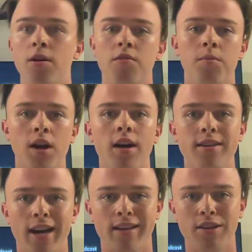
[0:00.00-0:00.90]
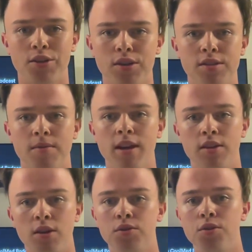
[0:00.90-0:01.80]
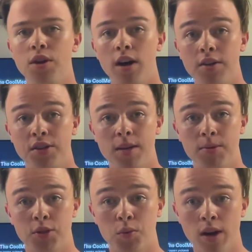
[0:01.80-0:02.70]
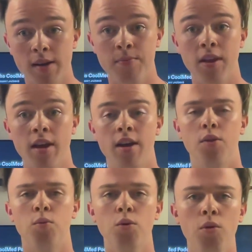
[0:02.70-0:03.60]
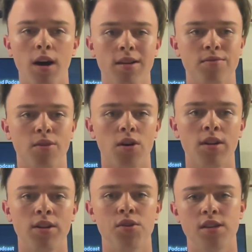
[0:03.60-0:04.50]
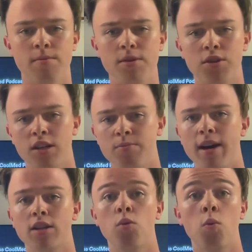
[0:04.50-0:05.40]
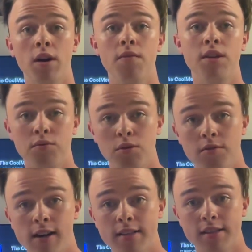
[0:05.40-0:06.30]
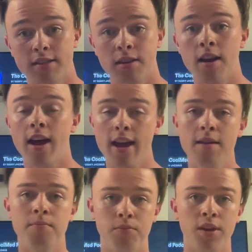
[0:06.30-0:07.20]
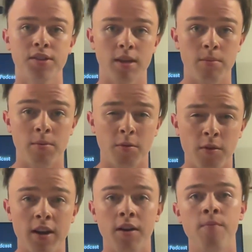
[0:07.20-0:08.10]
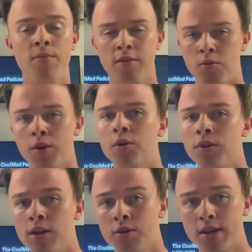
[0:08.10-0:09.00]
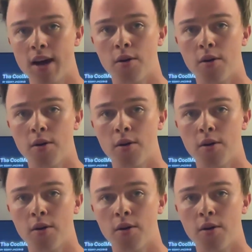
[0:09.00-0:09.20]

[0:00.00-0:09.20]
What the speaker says: contact injuries and those due to unstable terrain, the root cause of all injuries can be traced back to one of these four facets, and thus can be prevented if one only knows how.